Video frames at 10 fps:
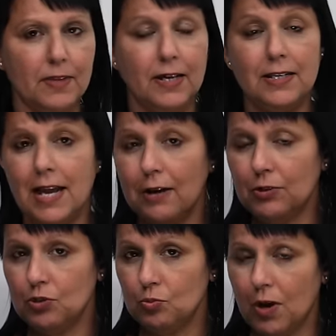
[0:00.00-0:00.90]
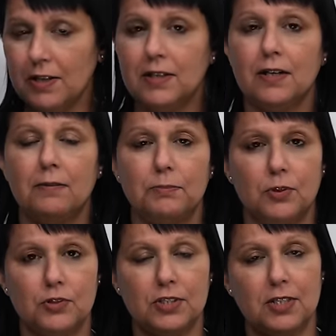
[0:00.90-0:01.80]
A noun is what? A
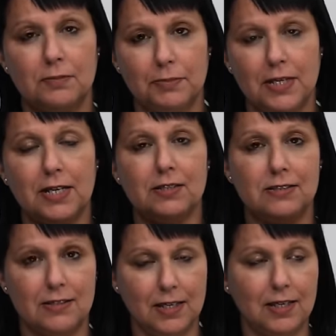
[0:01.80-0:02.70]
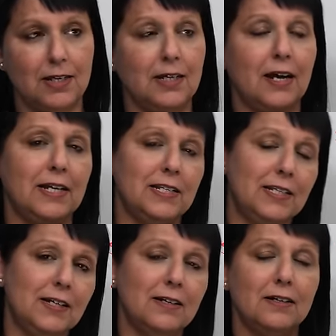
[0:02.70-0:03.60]
person, place, thing,
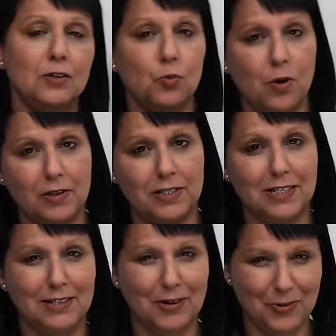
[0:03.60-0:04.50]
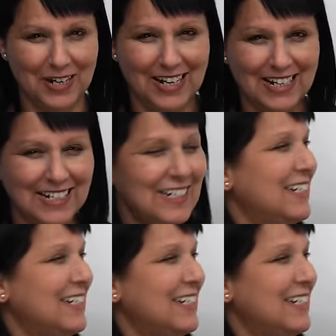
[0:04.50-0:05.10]
idea, quality, okay?